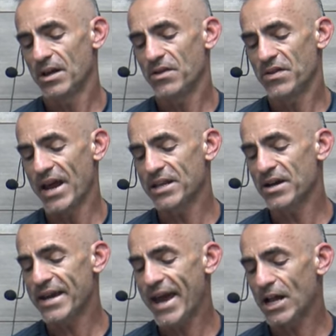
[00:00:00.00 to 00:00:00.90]
The
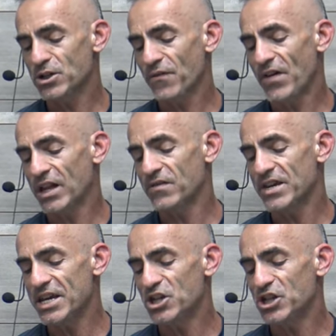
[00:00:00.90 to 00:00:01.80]
anti-cancer effect of
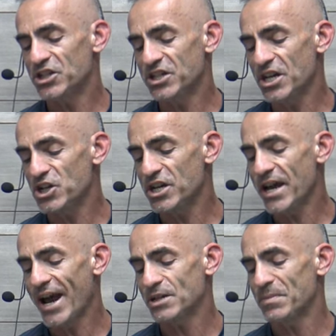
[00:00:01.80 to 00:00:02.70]
EGCG
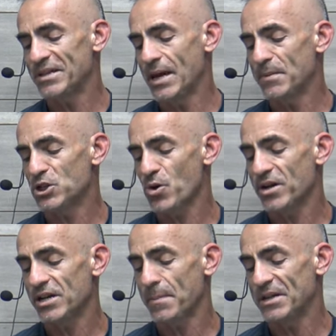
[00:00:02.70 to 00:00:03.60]
has been
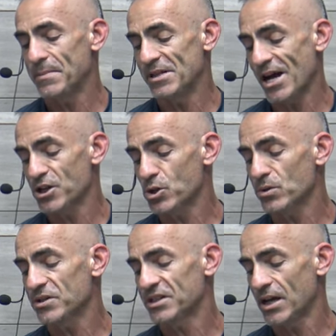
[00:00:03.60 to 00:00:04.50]
demonstrated in epidemiological
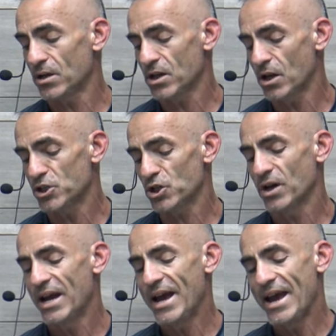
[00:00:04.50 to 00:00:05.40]
cell culture,
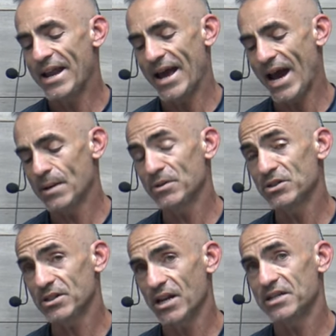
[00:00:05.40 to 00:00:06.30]
in animal
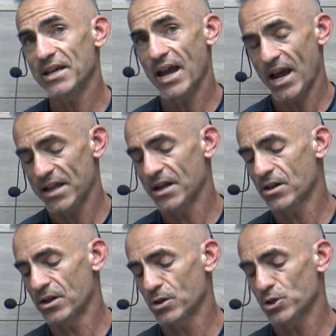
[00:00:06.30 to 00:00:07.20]
studies, and in
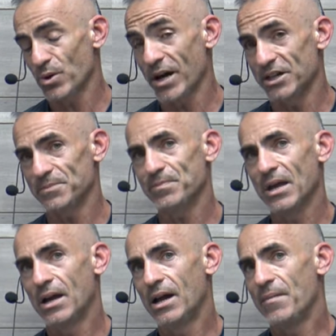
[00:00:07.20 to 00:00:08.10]
clinical trials.
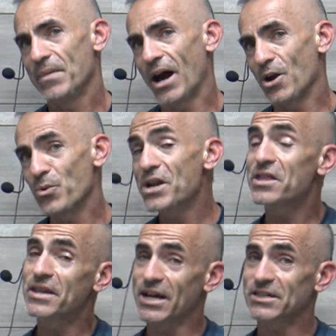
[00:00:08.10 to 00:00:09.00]
And I'll read you
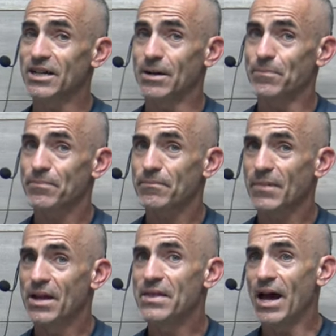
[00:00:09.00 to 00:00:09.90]
the next line.
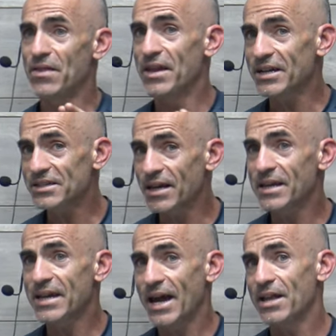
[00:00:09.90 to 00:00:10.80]
Now, the next line,
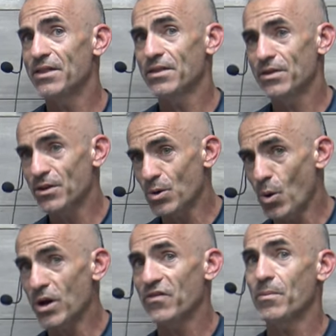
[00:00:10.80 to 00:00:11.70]
again, they're
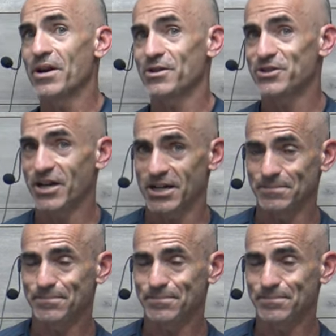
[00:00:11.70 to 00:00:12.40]
quoted from another study.